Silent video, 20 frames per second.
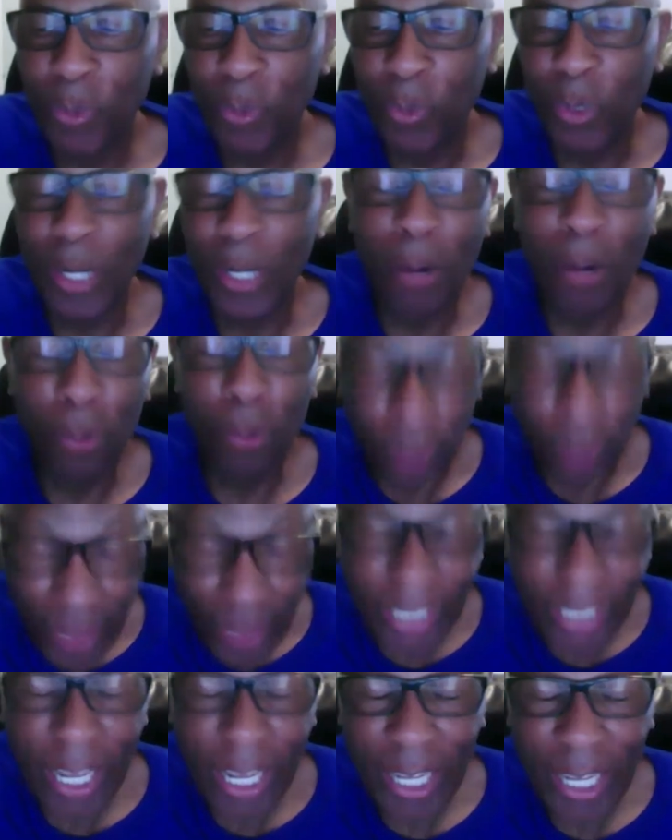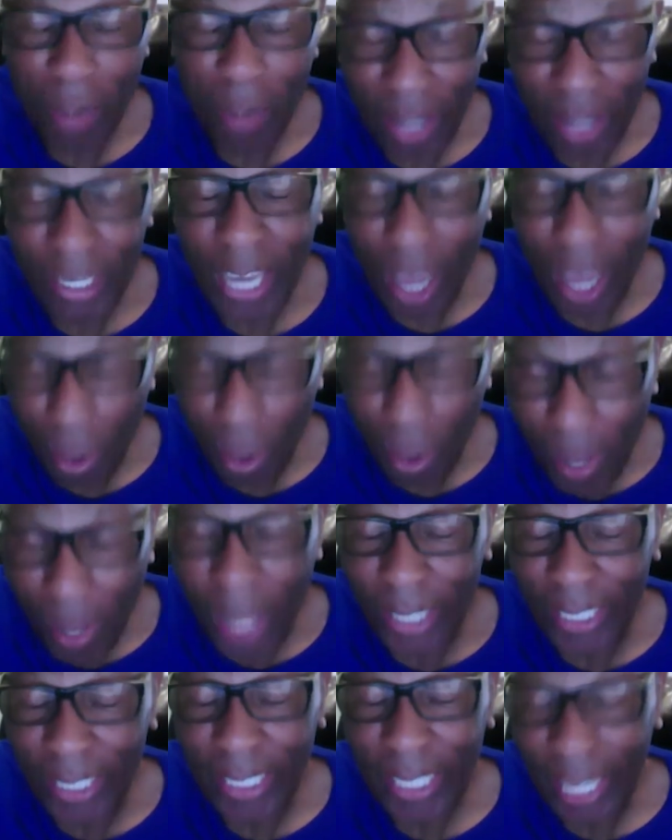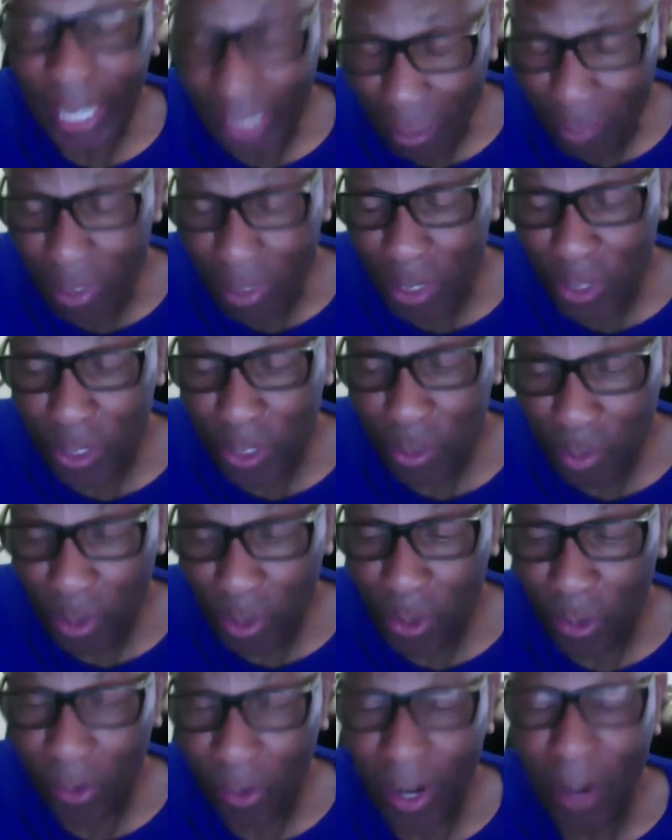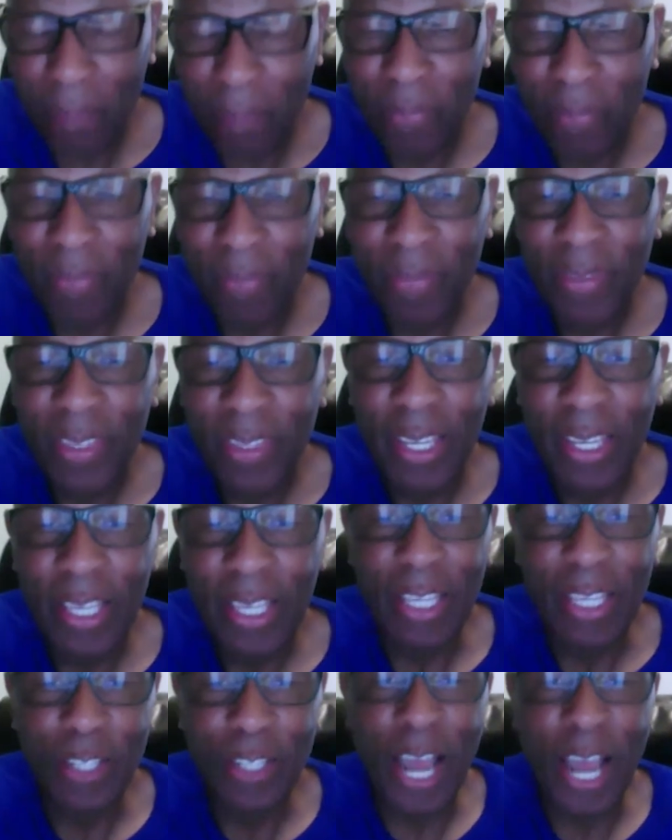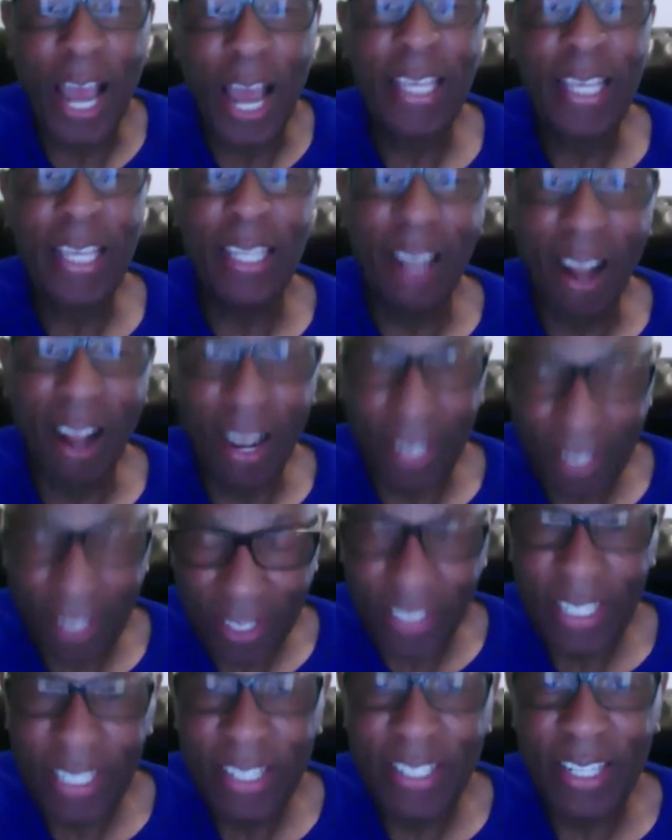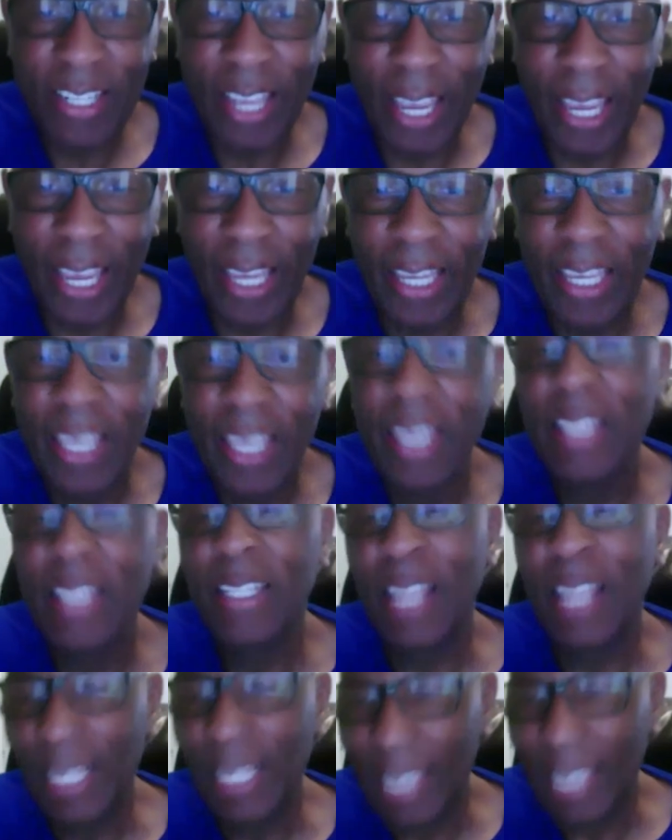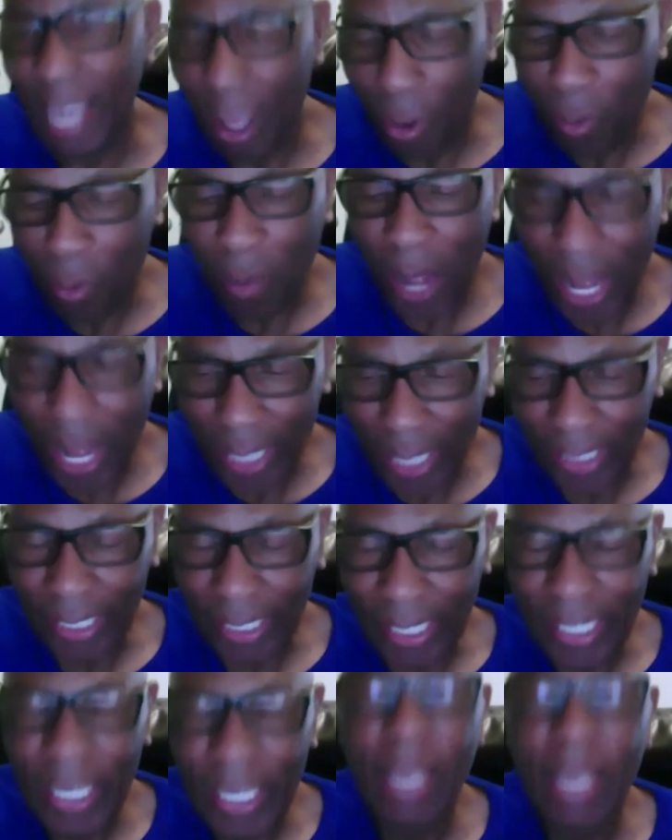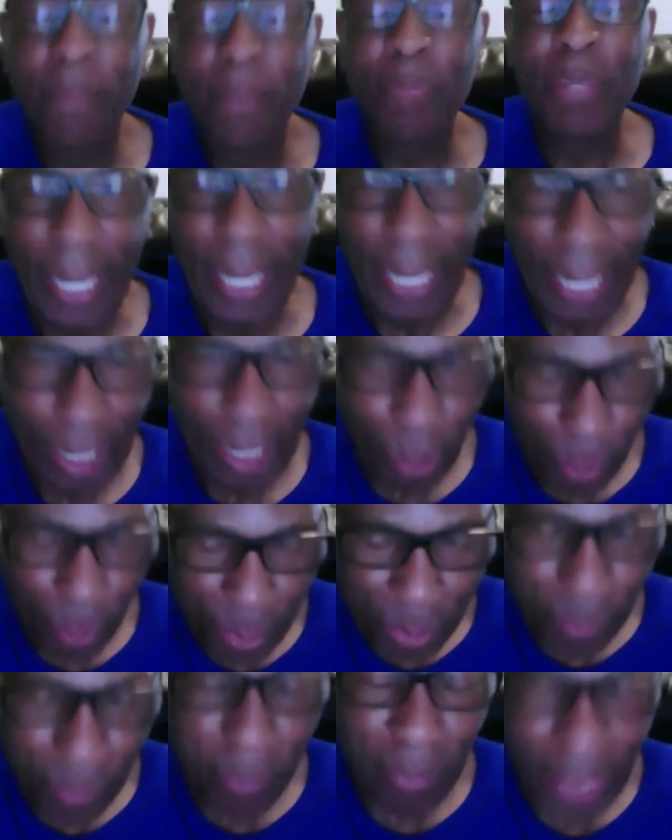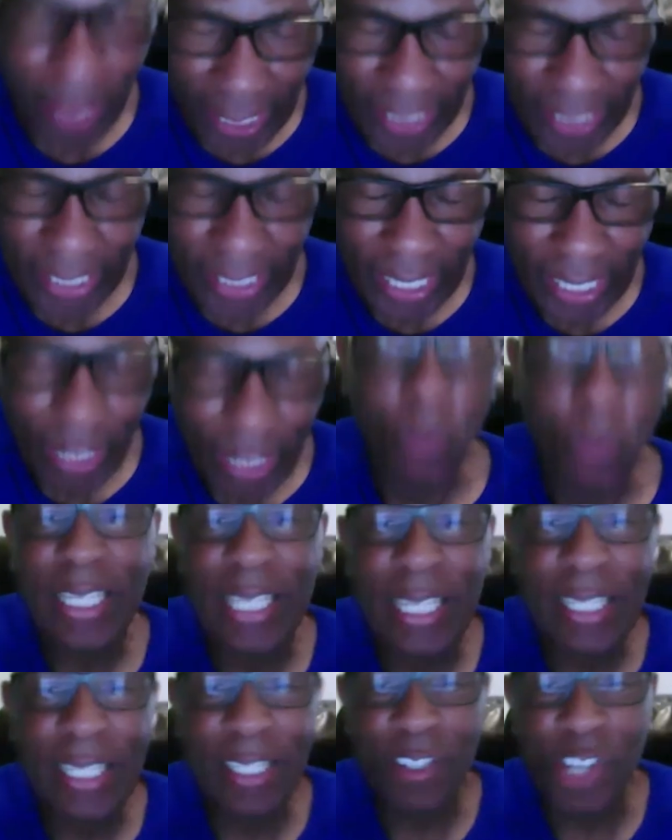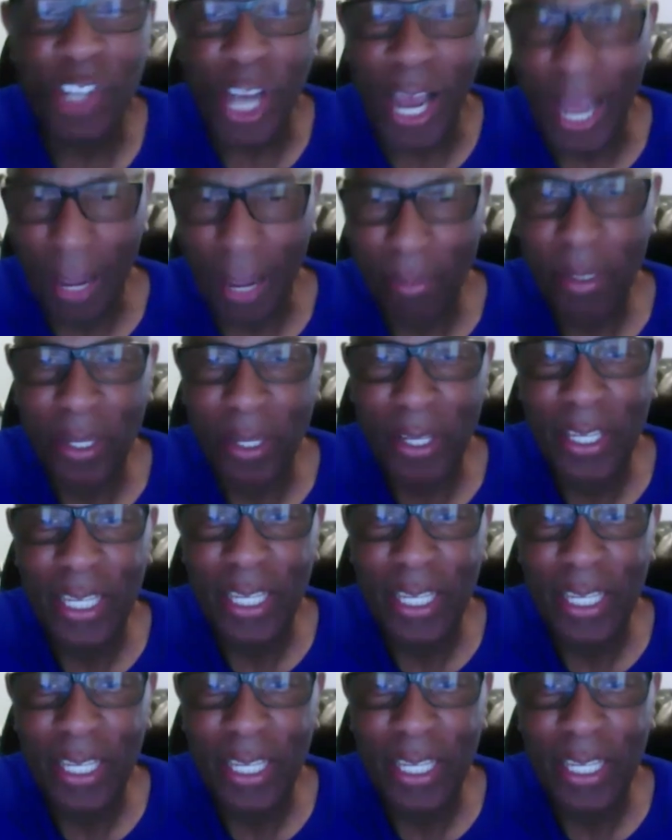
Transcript: What I really like about Cal Poly and the business program is I can honestly say that Cal Poly helped me get a job.